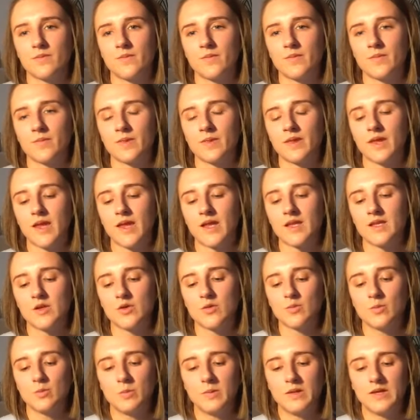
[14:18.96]
And can
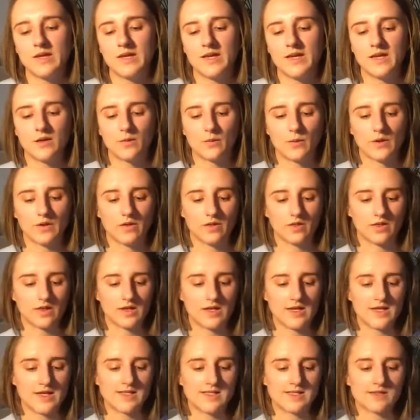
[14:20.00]
you be with
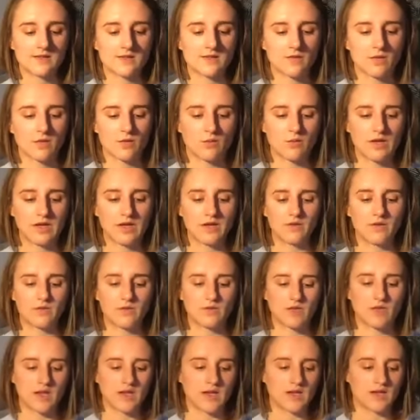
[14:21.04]
these 3
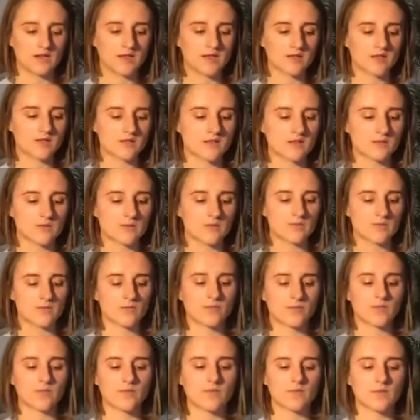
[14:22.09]
things
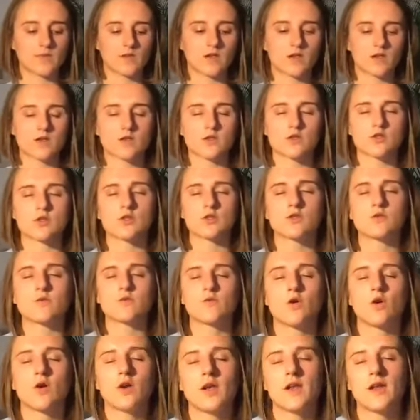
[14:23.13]
just
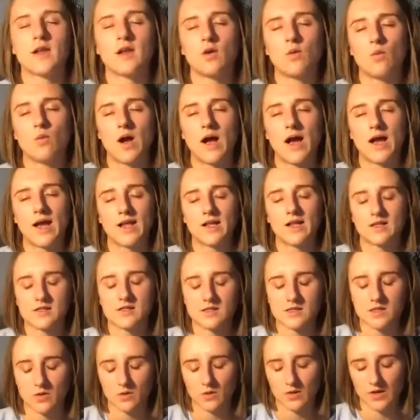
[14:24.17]
for a little while?
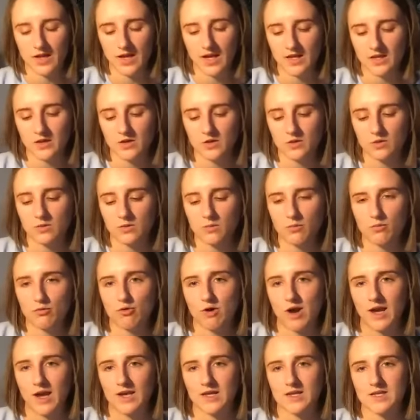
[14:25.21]
So can you
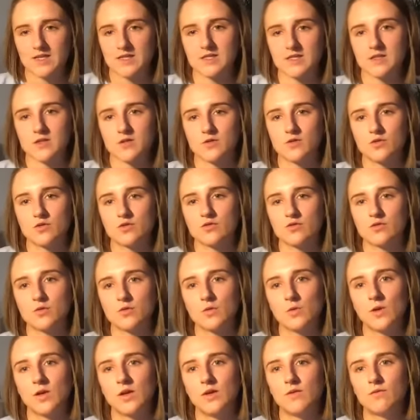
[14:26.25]
practice to
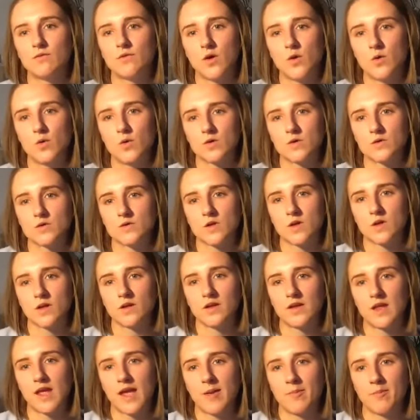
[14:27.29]
truly focus
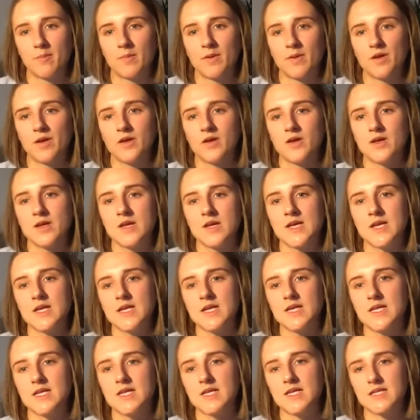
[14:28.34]
on them
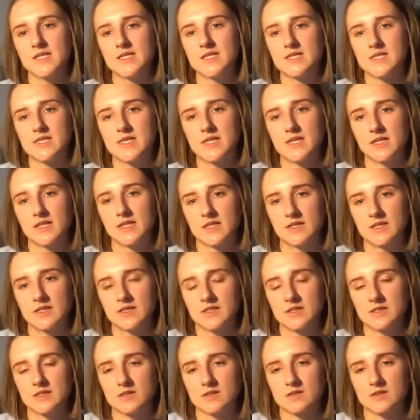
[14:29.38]
in stillness?